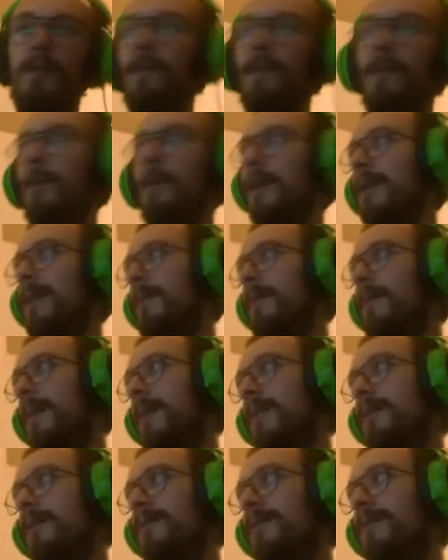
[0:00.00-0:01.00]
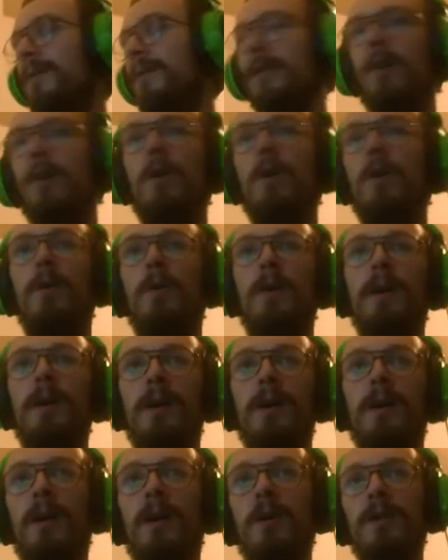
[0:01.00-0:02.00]
you get a passive. So
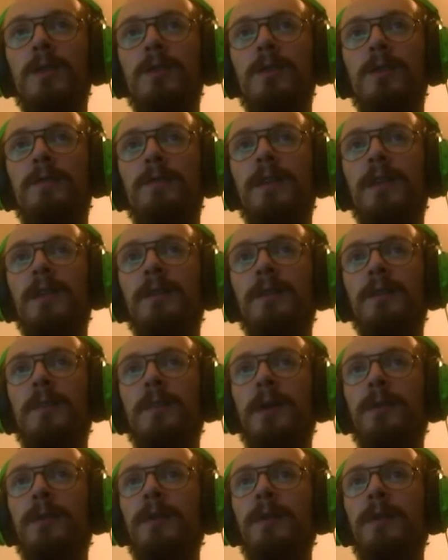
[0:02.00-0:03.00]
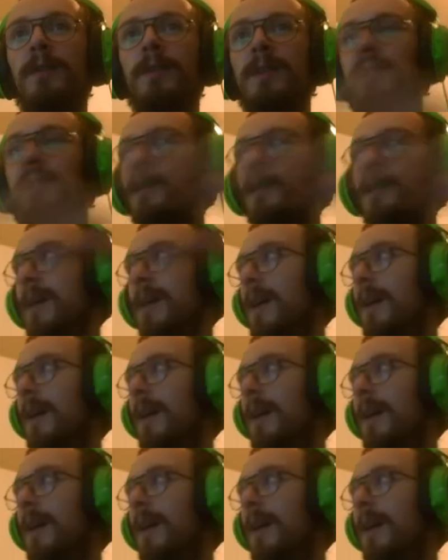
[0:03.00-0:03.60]
also Verdant Barrier, it's